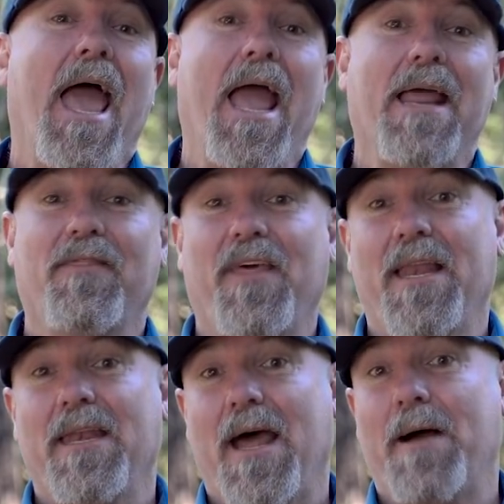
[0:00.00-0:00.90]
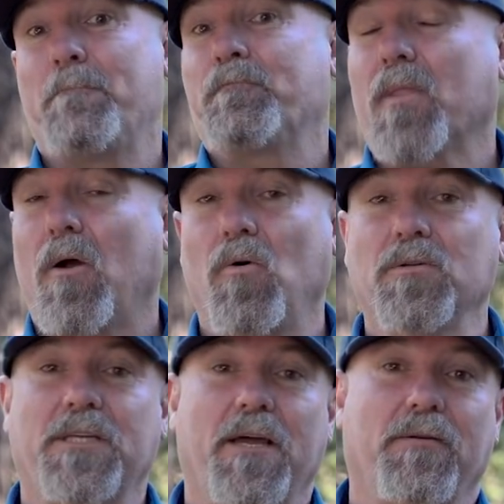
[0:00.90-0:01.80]
And then
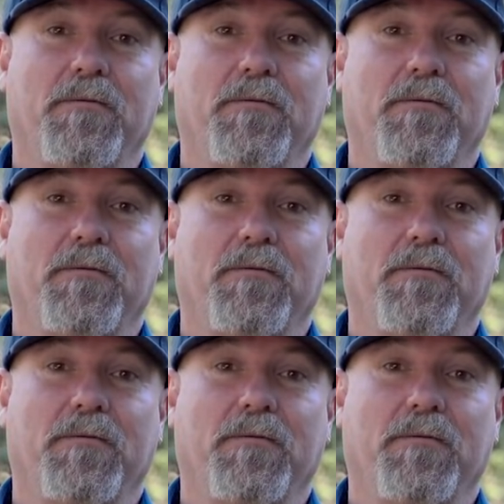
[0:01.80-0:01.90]
also,